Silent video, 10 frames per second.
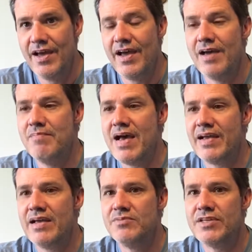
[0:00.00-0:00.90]
And Matt
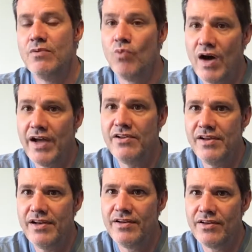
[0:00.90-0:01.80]
kept saying, why do you
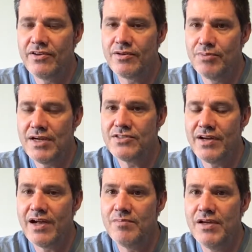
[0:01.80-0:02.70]
need another compressor?
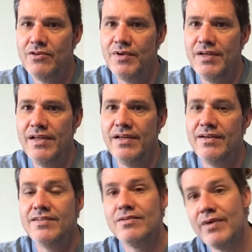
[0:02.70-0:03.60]
How many do we need? And
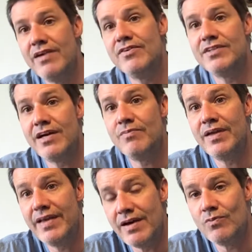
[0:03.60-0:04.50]
I said, well, every time we
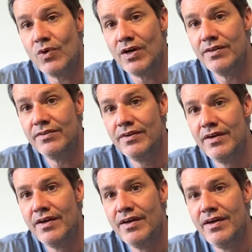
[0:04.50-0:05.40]
get one,
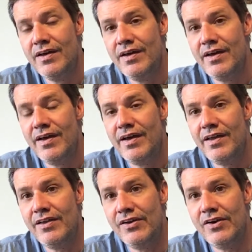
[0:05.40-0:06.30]

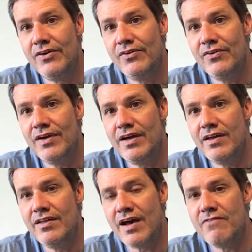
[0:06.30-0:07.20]
you know,
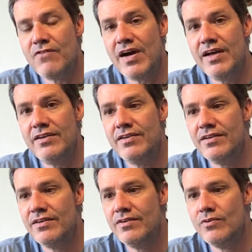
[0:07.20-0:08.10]
I find
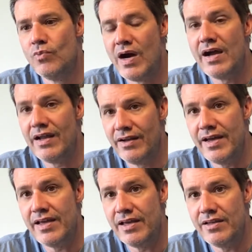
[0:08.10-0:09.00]
why I
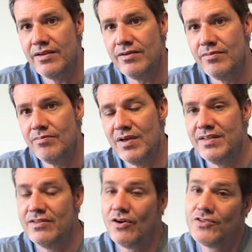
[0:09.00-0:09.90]
like it, and
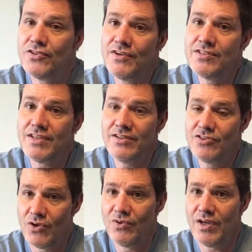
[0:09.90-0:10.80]
then also the reasons I
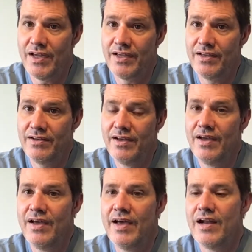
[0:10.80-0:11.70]
don't like it.
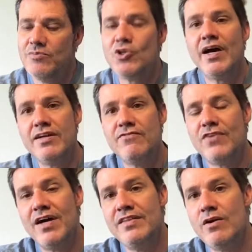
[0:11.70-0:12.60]
And I'm trying to
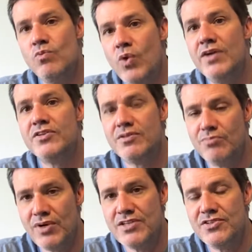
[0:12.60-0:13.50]
find that one
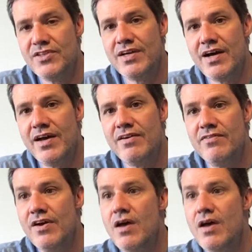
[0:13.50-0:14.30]
compressor that kind of